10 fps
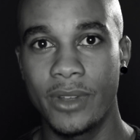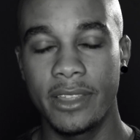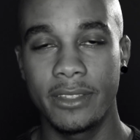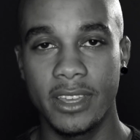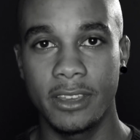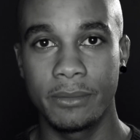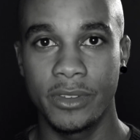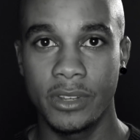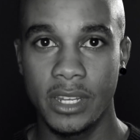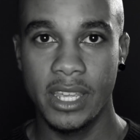rather than
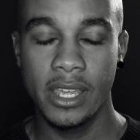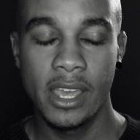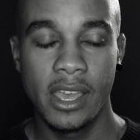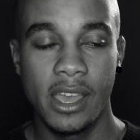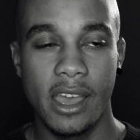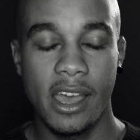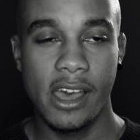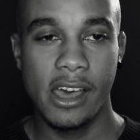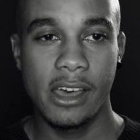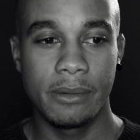community.
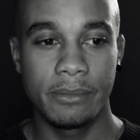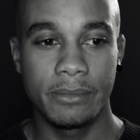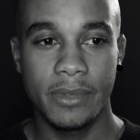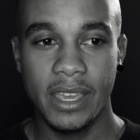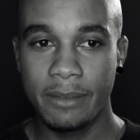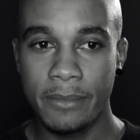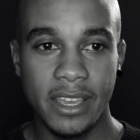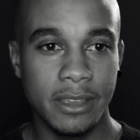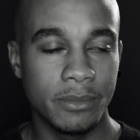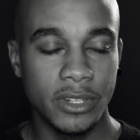Like
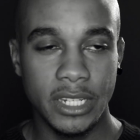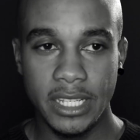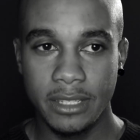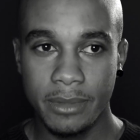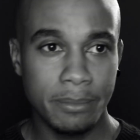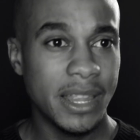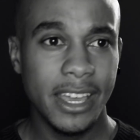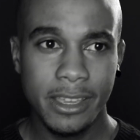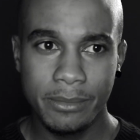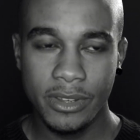my community, my
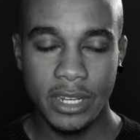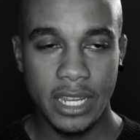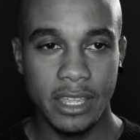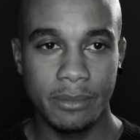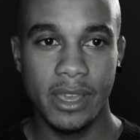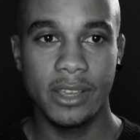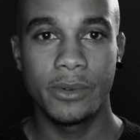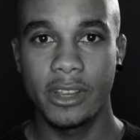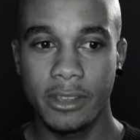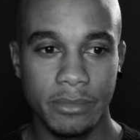Black community, my
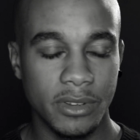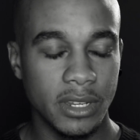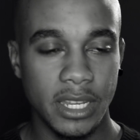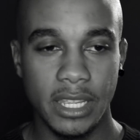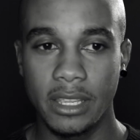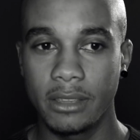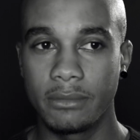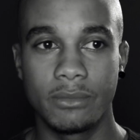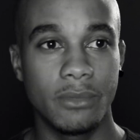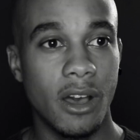queer community,
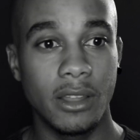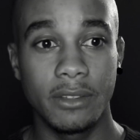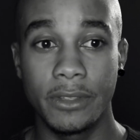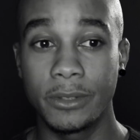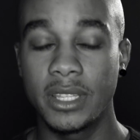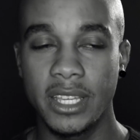all of those